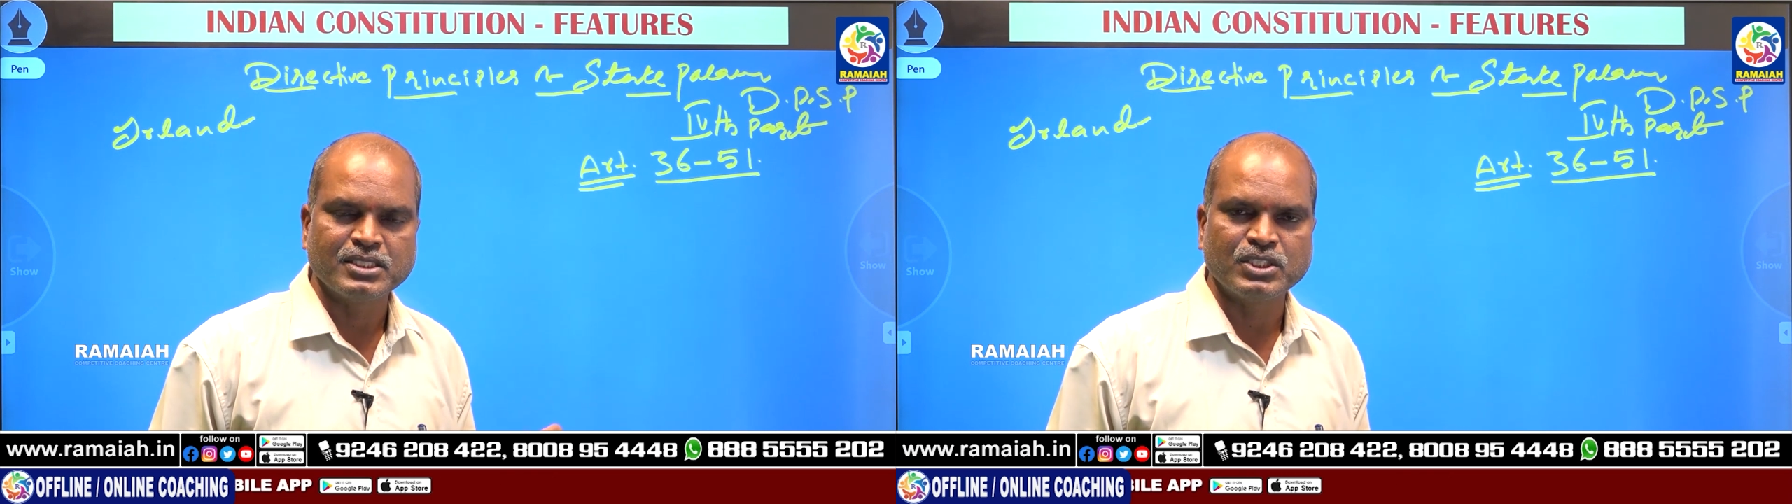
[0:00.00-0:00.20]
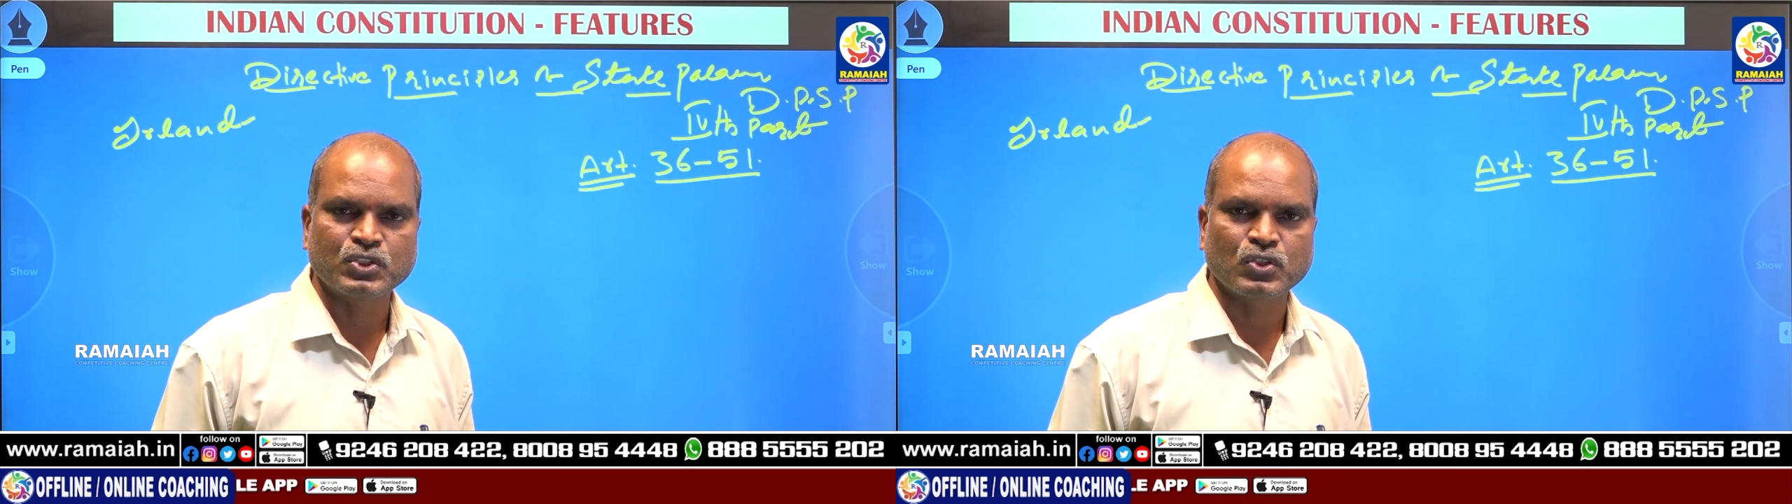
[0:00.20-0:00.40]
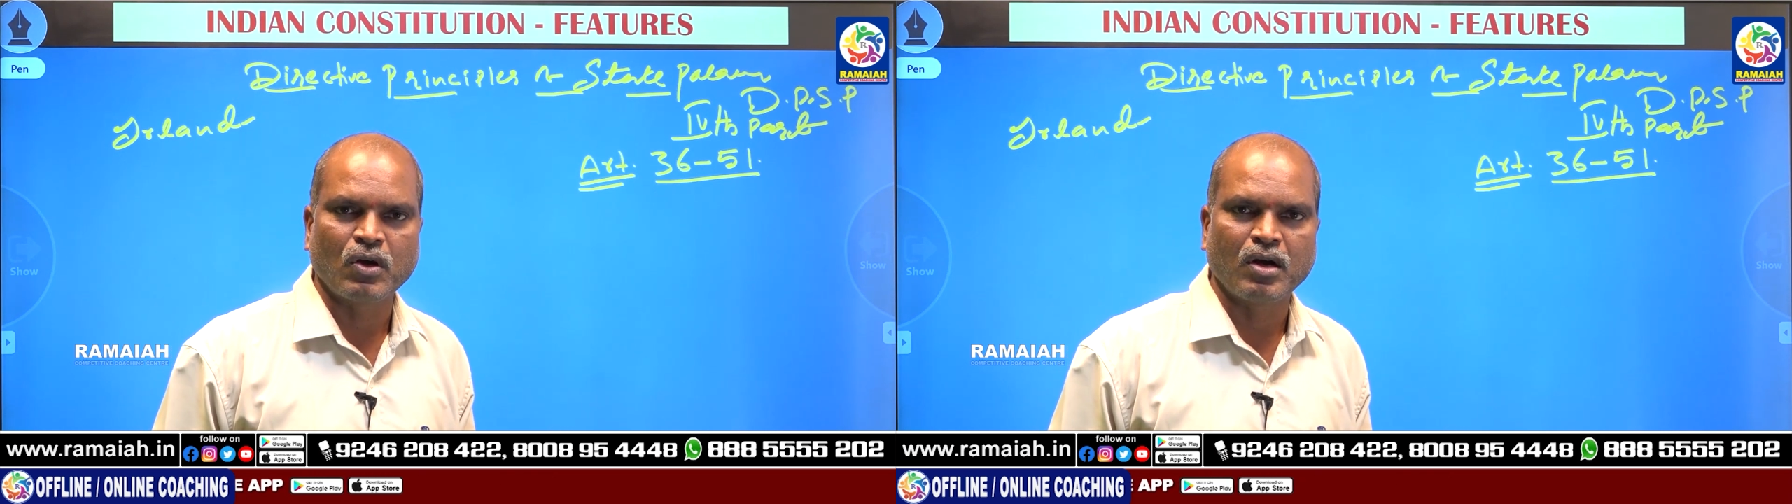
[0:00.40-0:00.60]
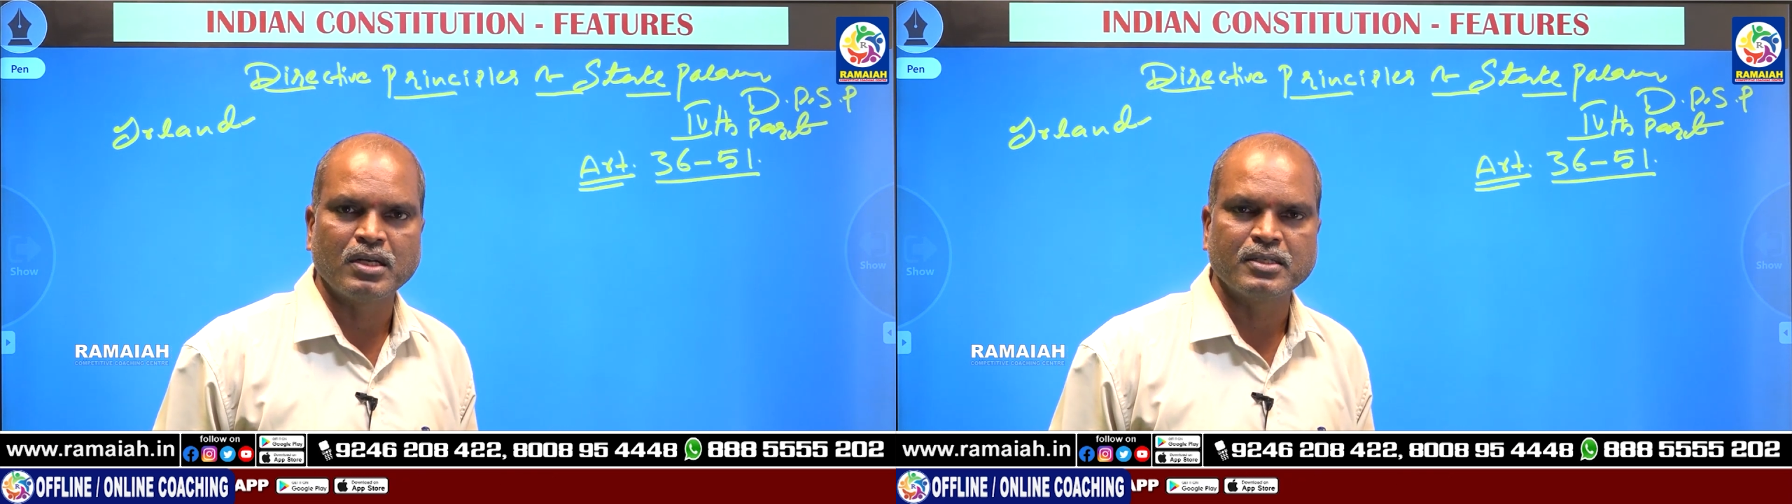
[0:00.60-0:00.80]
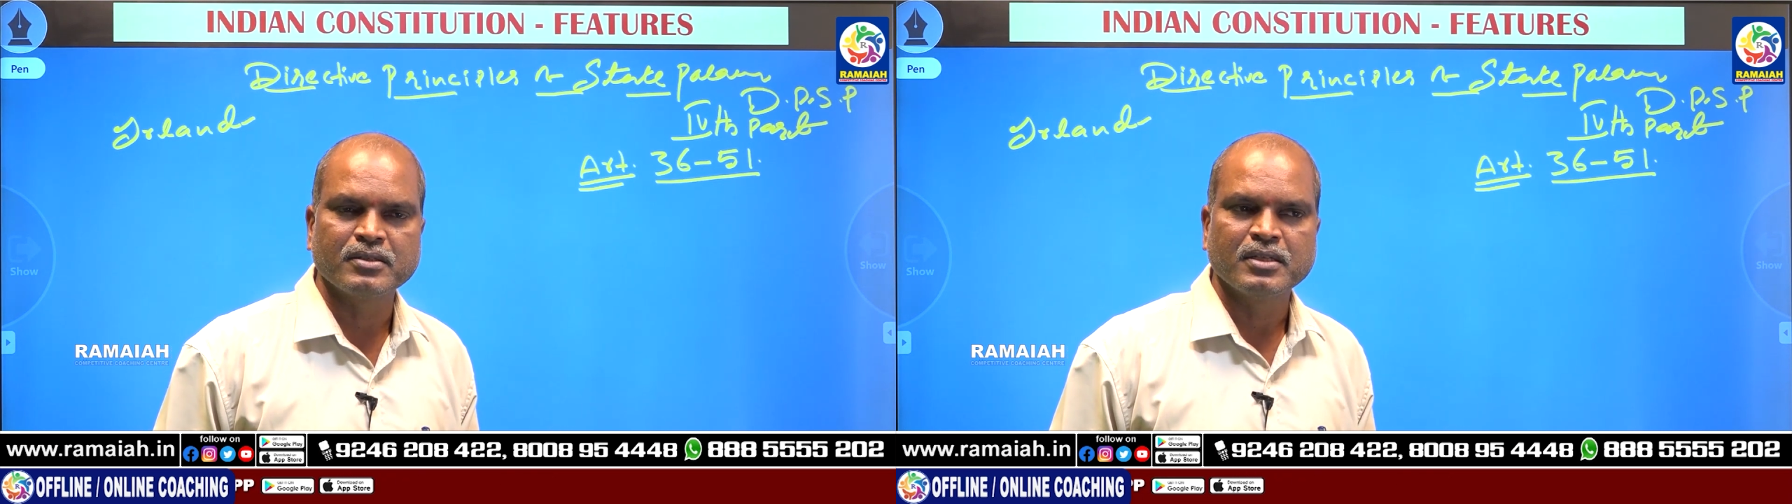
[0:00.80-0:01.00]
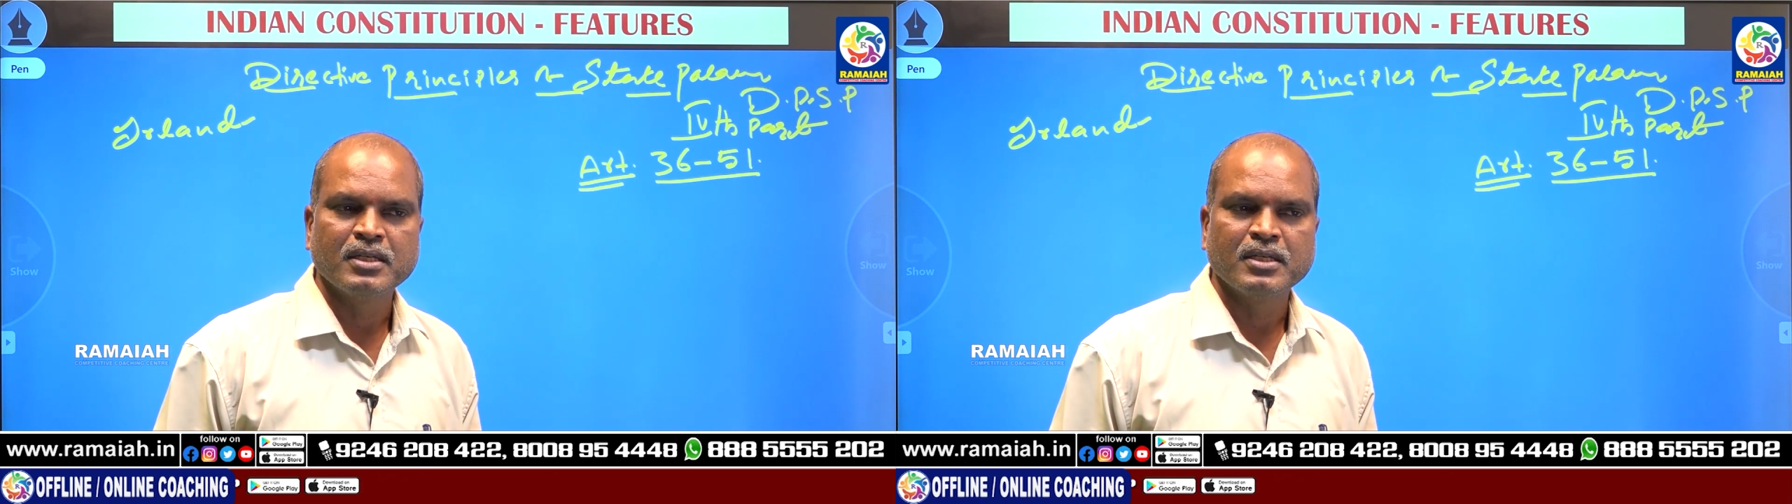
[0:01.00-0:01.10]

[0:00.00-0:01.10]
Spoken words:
dissolved.